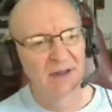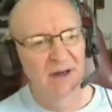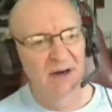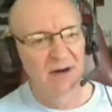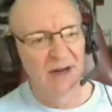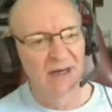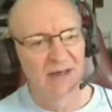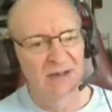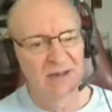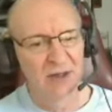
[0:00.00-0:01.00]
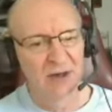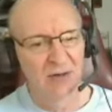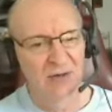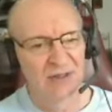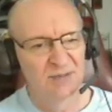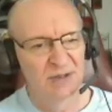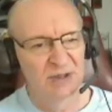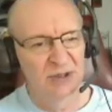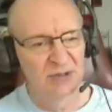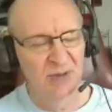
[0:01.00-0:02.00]
All right, so this
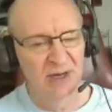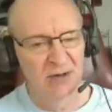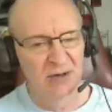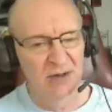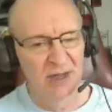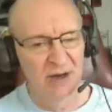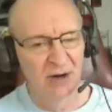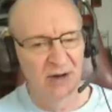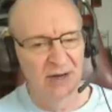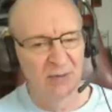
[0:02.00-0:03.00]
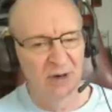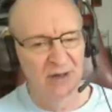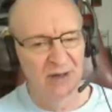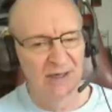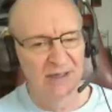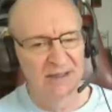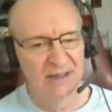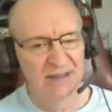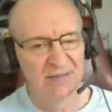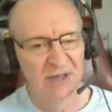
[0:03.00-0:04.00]
position might look like, all right, we're in a London
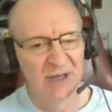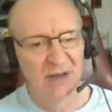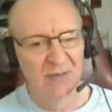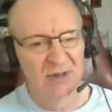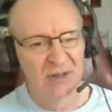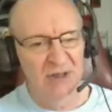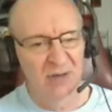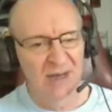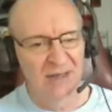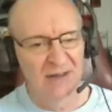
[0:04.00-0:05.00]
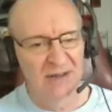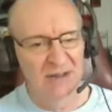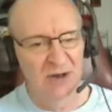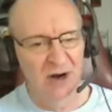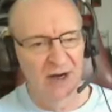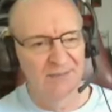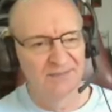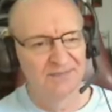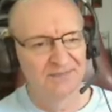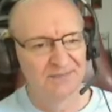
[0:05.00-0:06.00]
system, but let's go back to the start.
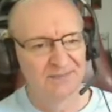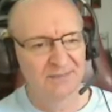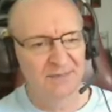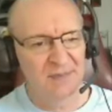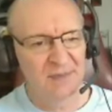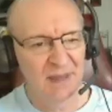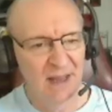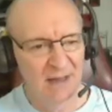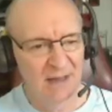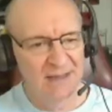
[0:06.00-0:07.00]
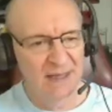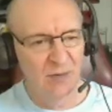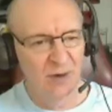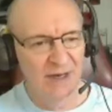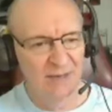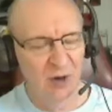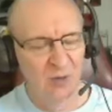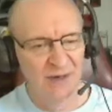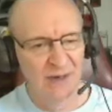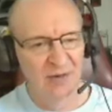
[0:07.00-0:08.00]
And let's say white had
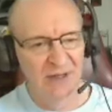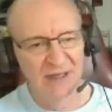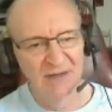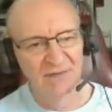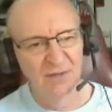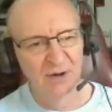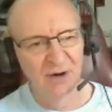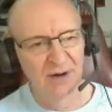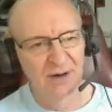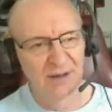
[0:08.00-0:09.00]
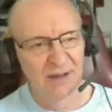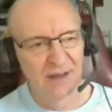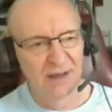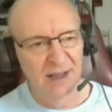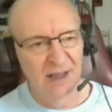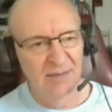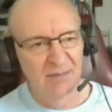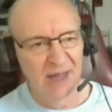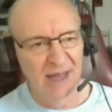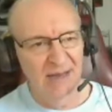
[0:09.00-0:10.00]
opened up with e four, and
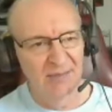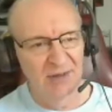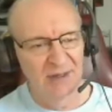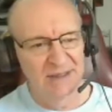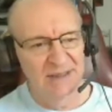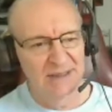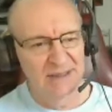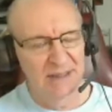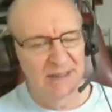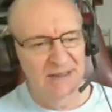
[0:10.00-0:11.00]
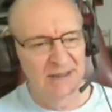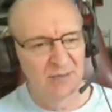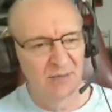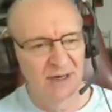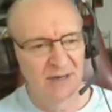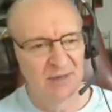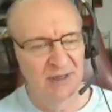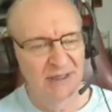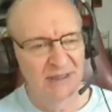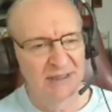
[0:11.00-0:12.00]
black had played c six, and white had
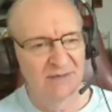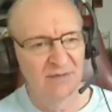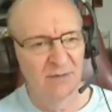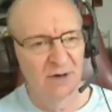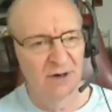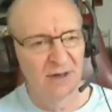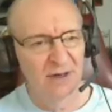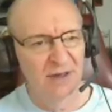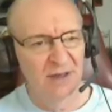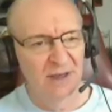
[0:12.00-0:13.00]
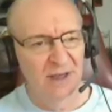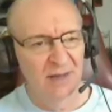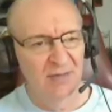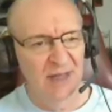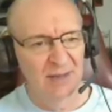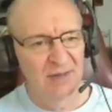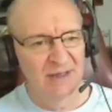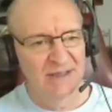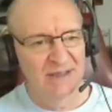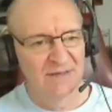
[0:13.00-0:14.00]
played d four, and black
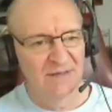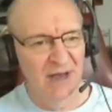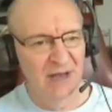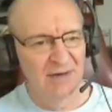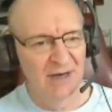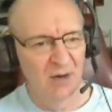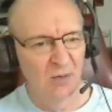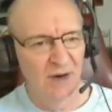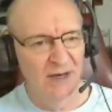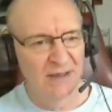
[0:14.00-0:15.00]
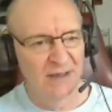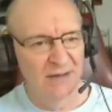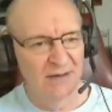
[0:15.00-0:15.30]
plays d five, and now white